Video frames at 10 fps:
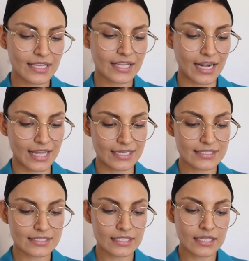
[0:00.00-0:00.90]

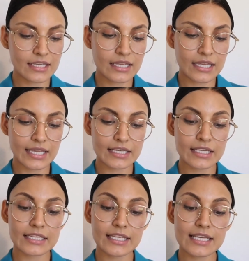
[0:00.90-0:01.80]
"Class,
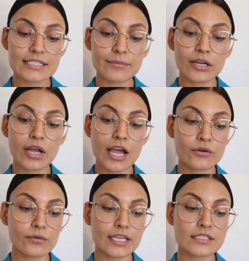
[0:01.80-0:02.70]
any ideas about how
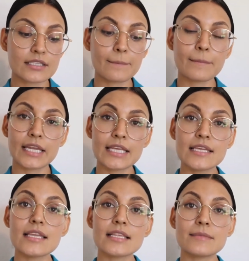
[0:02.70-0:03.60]
to raise some money?"
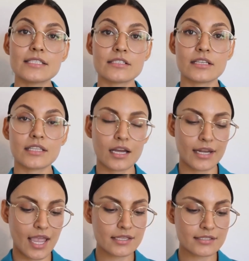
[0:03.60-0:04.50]
Mr.
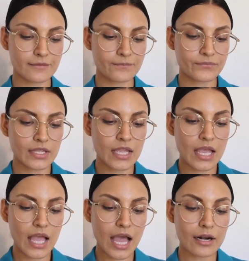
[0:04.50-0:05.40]
Todd asked.
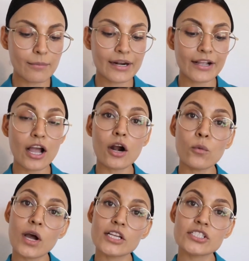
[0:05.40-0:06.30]
"How about a car
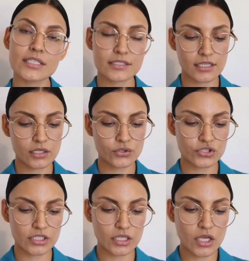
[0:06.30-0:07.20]
wash?" said
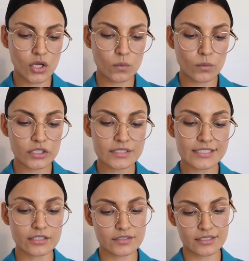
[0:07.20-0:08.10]
Lucy. "We could
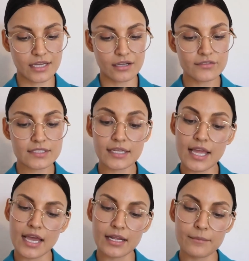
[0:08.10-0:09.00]
sell stuff," said
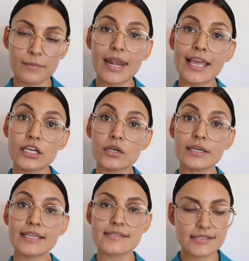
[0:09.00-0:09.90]
Adam, "like
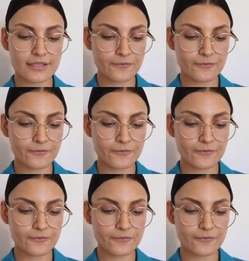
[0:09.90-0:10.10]
cookies."